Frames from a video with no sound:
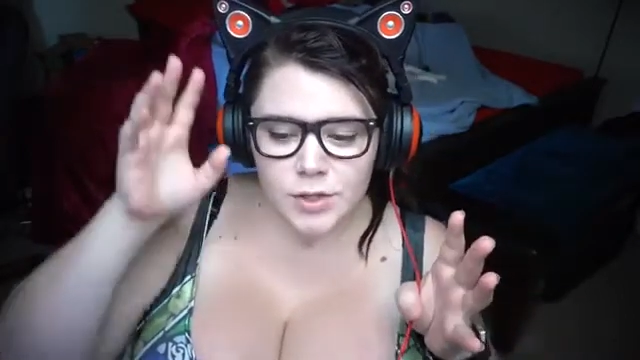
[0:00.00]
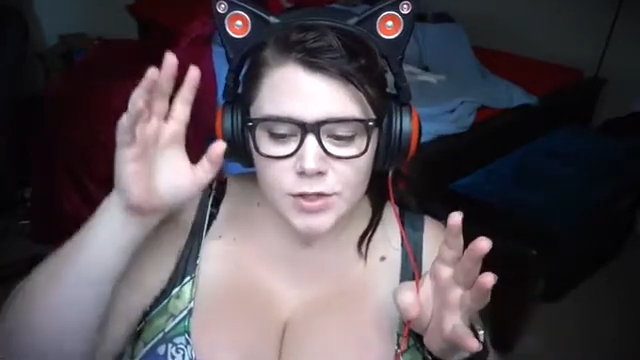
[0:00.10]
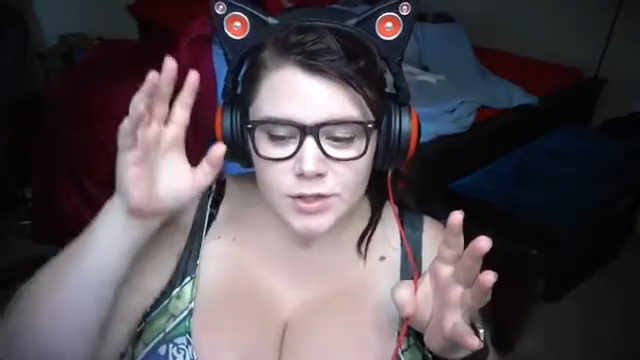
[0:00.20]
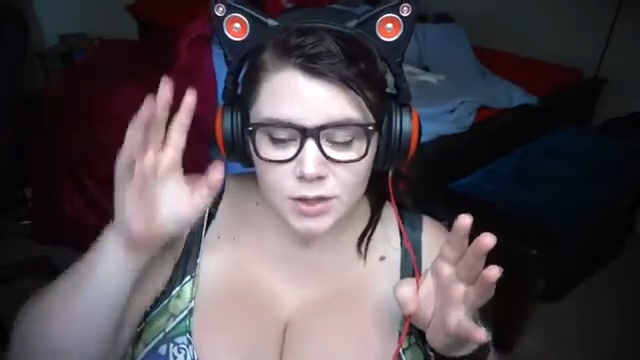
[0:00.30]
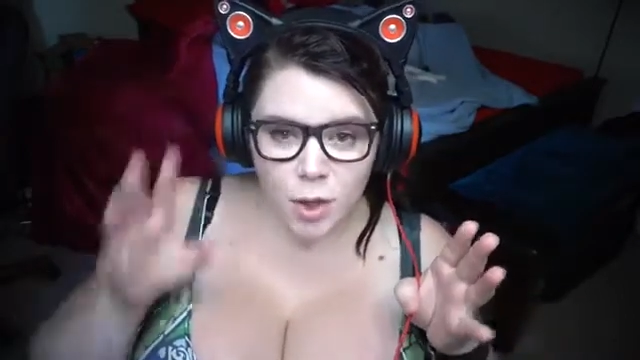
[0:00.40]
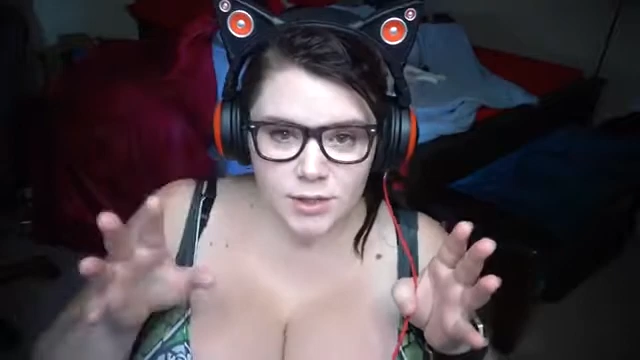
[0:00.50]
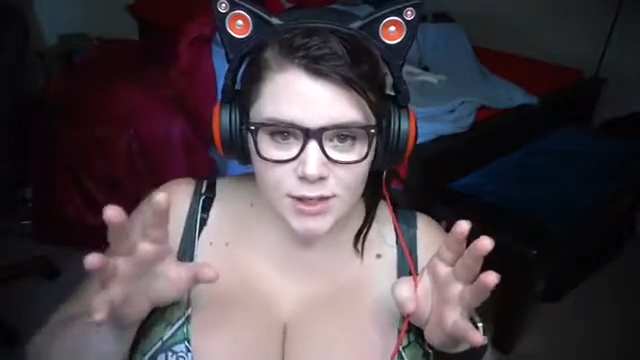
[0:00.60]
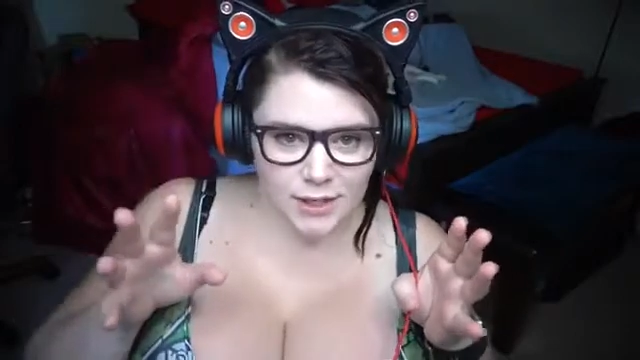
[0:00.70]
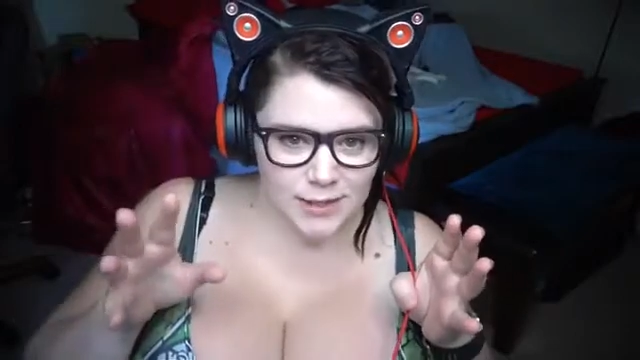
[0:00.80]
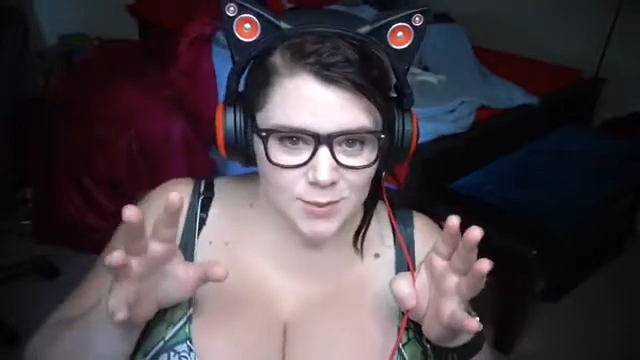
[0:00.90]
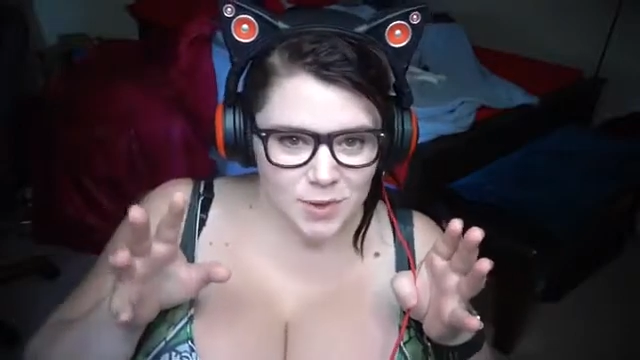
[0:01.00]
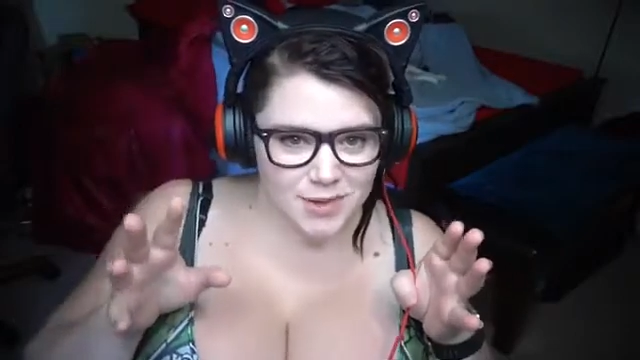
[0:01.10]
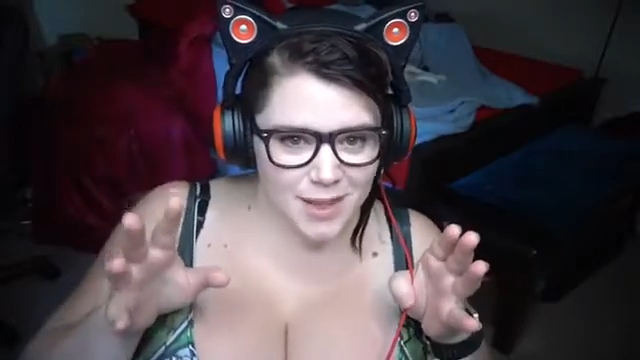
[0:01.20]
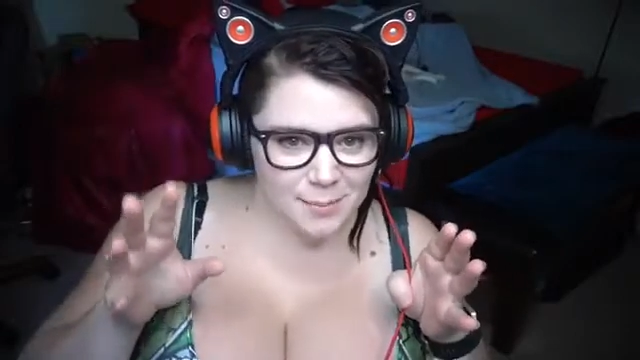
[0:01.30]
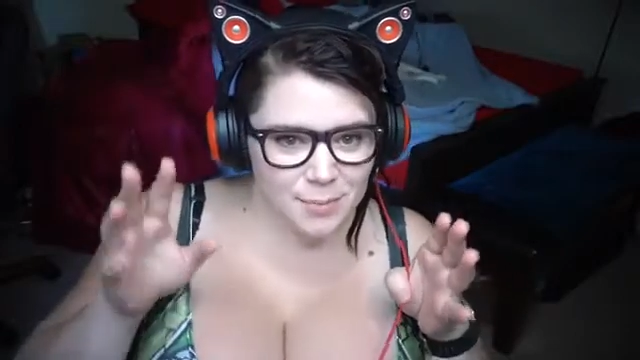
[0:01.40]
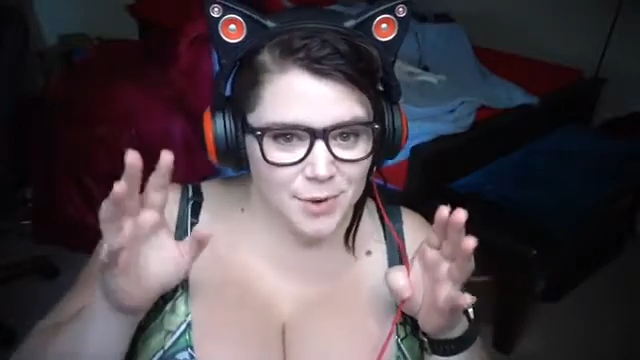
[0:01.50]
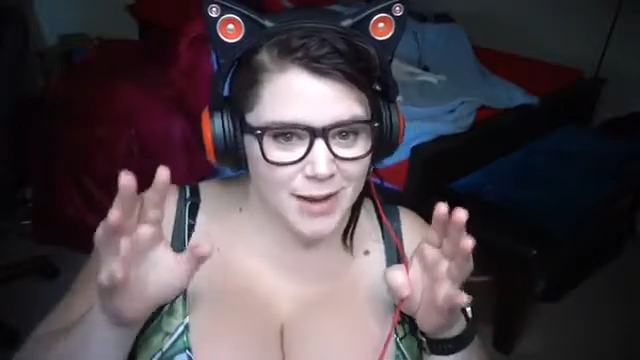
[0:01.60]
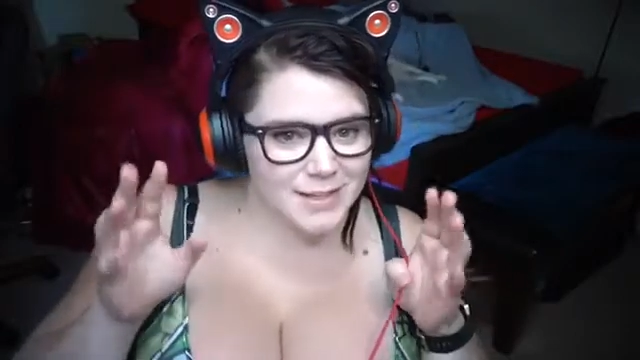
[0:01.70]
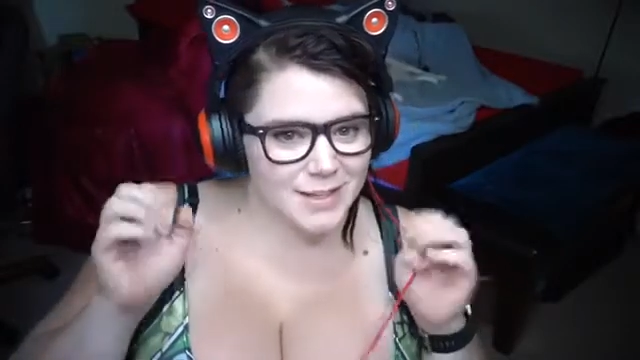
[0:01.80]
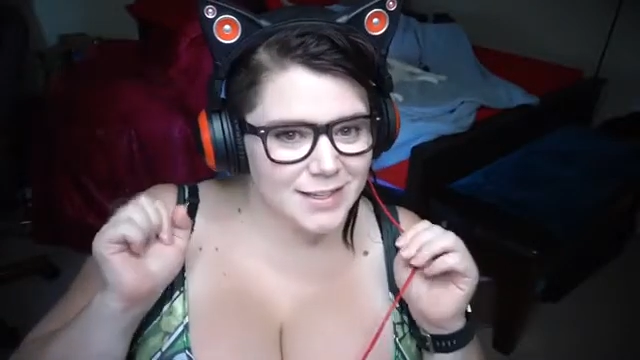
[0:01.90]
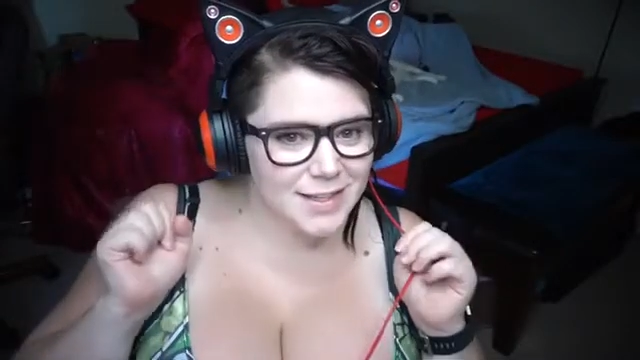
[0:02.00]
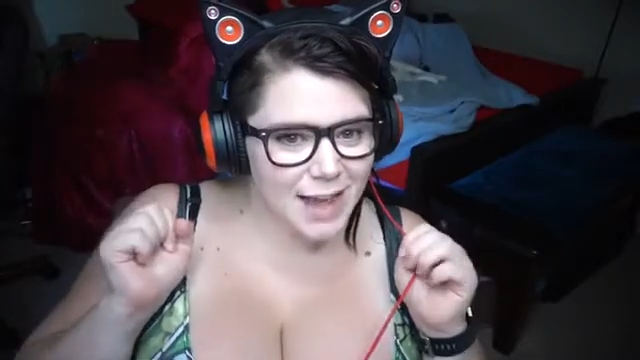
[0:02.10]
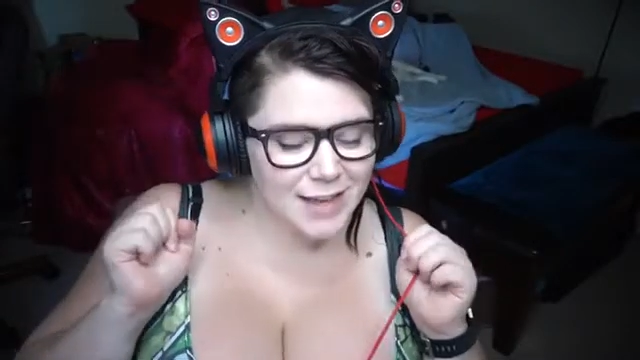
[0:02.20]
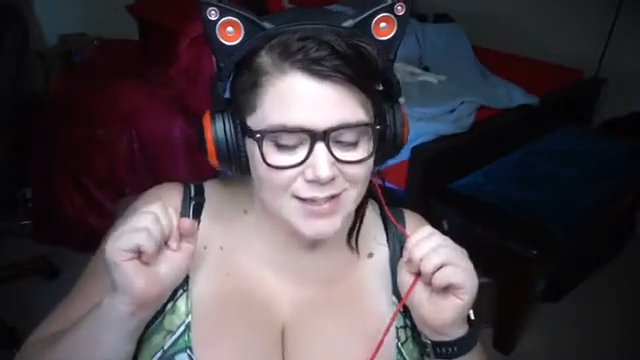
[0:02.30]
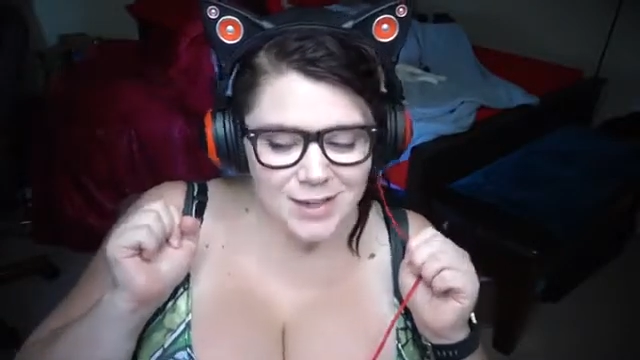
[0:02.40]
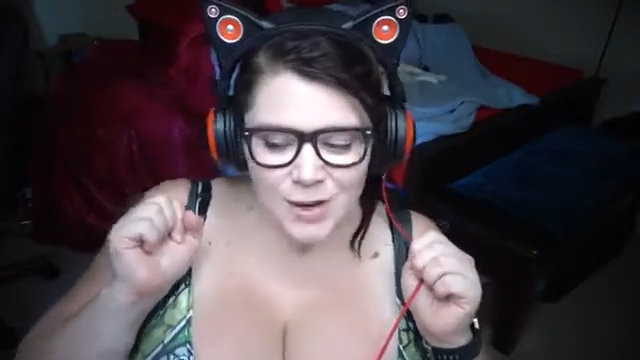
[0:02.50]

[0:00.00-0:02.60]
zloty is what their pricing is at,